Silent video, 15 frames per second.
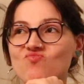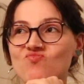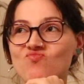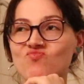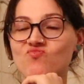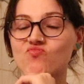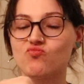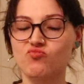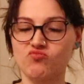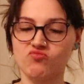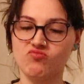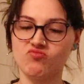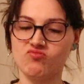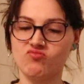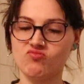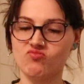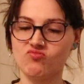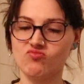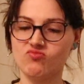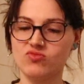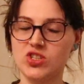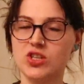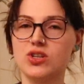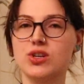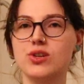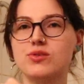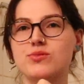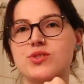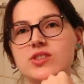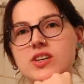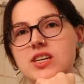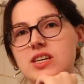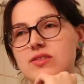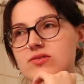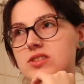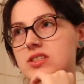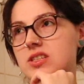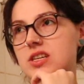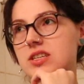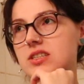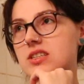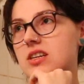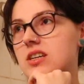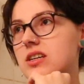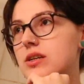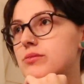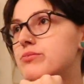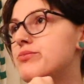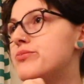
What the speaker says: you know, it's gonna have to take time.